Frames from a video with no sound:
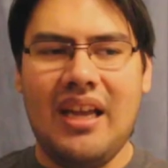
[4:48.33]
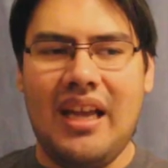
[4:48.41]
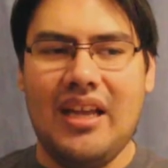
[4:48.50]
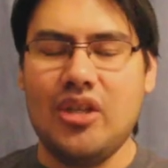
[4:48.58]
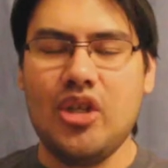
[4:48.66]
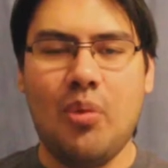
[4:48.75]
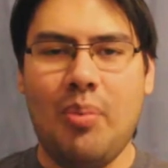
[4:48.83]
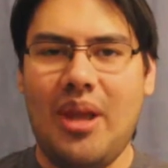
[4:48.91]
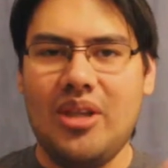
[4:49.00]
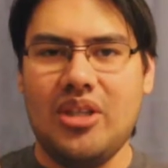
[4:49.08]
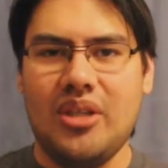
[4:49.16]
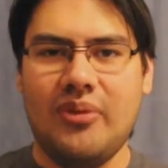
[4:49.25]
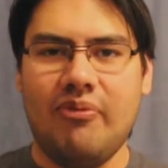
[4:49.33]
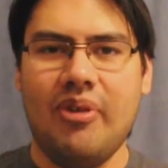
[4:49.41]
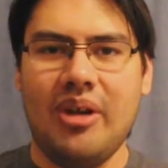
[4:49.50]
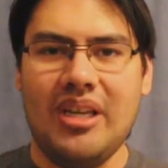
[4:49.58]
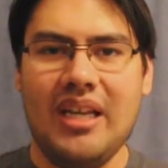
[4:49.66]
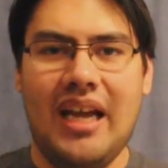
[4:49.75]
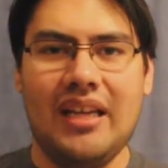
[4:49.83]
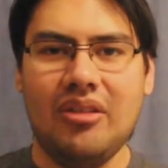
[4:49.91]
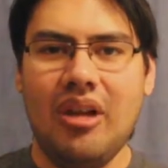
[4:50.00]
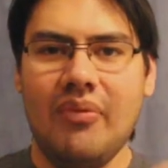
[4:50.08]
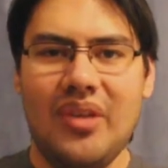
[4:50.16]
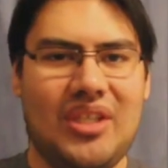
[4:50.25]
And Joe Pesci is funny. I
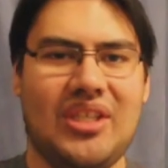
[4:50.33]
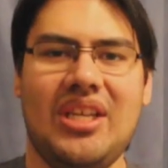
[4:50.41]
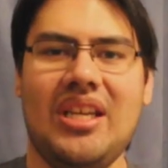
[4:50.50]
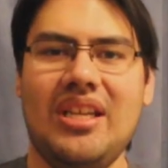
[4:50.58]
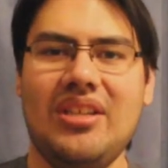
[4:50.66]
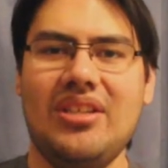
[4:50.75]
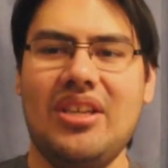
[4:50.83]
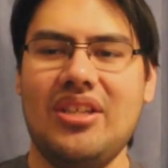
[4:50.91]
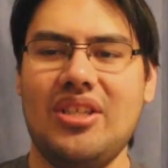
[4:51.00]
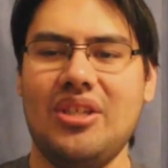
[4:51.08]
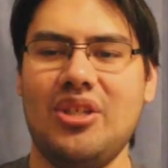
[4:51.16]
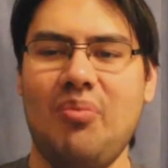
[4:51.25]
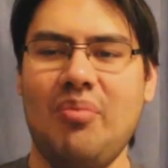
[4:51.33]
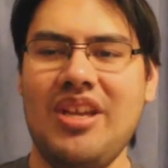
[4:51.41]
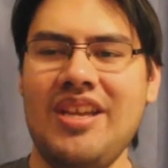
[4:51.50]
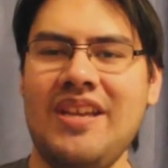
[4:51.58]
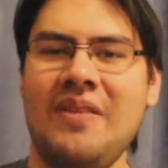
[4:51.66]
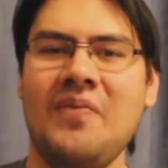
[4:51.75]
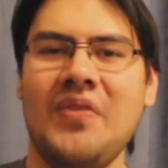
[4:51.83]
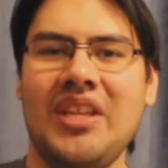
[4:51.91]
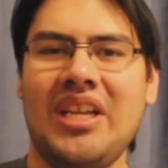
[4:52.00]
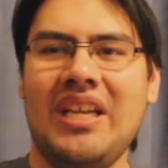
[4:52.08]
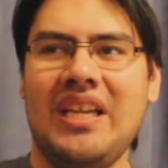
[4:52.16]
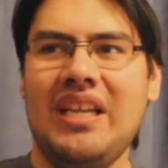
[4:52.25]
love the scenes. It's just, to me,
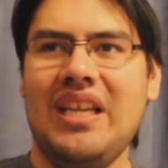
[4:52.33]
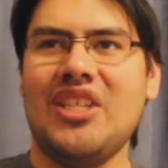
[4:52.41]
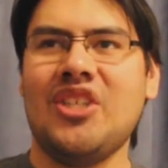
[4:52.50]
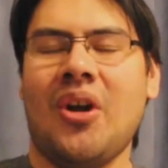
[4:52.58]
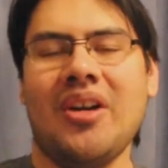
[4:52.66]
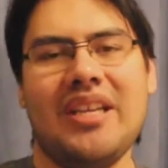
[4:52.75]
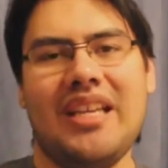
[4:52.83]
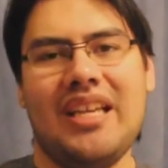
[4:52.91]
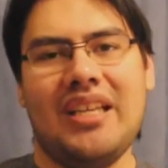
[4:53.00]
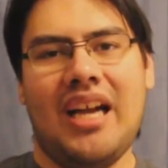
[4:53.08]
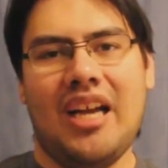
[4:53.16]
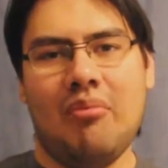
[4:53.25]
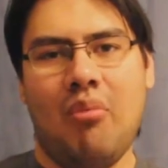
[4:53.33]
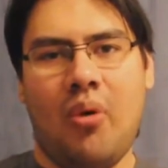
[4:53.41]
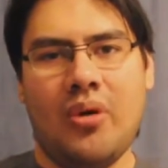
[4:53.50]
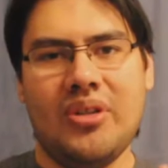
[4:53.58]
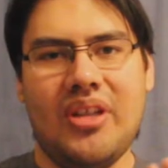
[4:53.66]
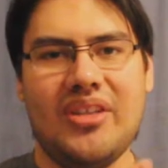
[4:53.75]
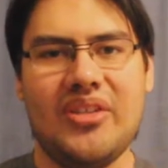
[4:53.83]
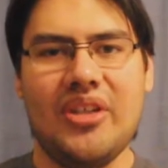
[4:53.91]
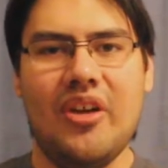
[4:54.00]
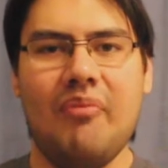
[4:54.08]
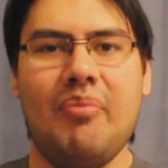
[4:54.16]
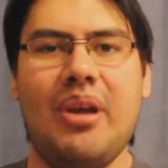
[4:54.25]
it's starting to get kind of more into that
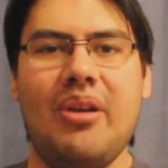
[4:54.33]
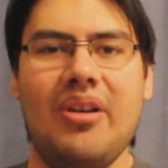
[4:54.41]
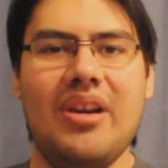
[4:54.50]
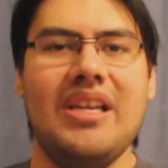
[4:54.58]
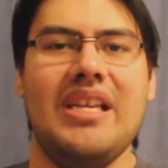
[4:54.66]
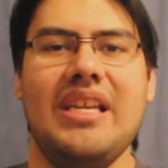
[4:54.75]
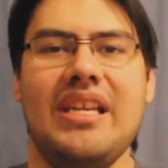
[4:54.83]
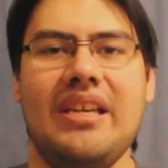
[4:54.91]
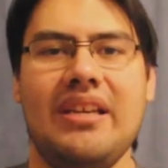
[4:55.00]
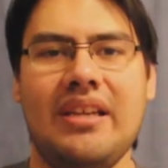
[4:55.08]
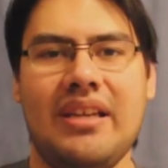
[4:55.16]
self-parody